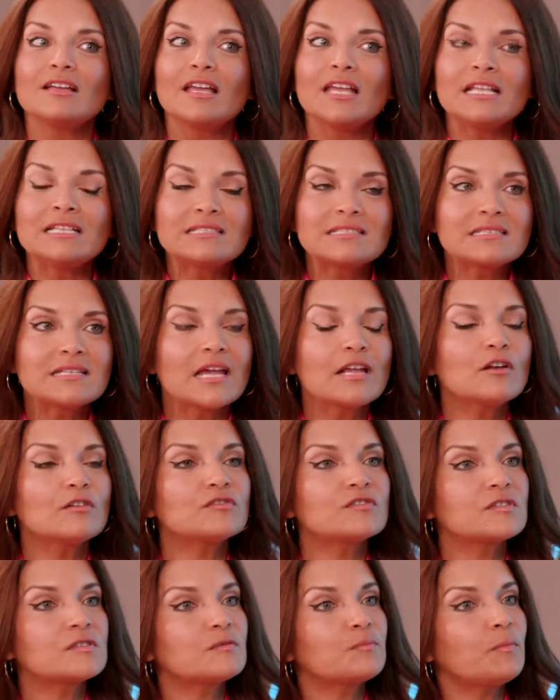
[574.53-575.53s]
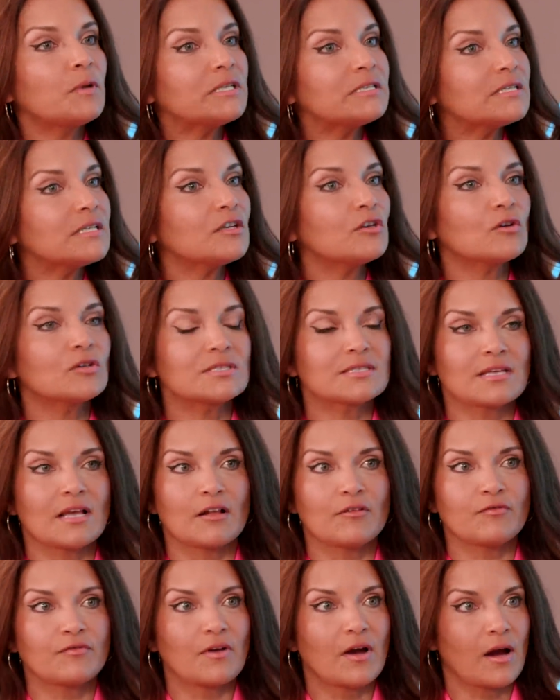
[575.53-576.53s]
instead of splitting
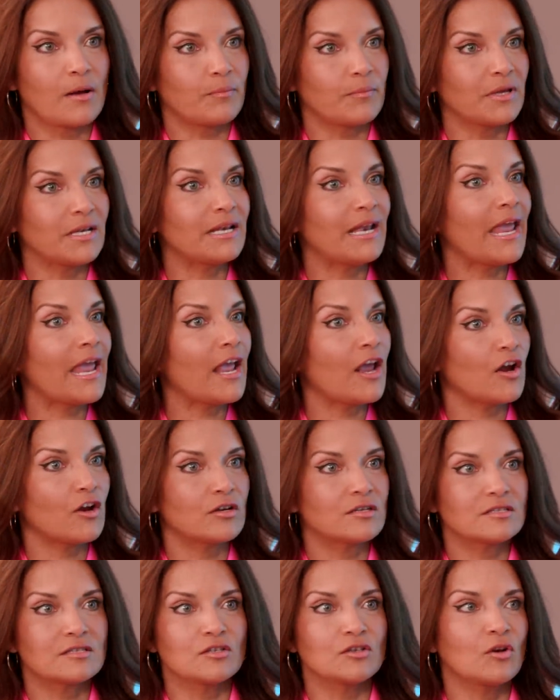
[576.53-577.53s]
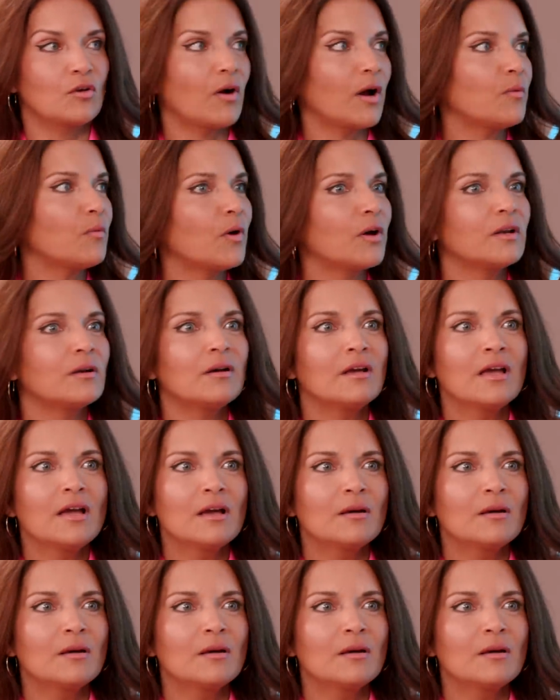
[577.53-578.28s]
yourself up in hairs you know i want to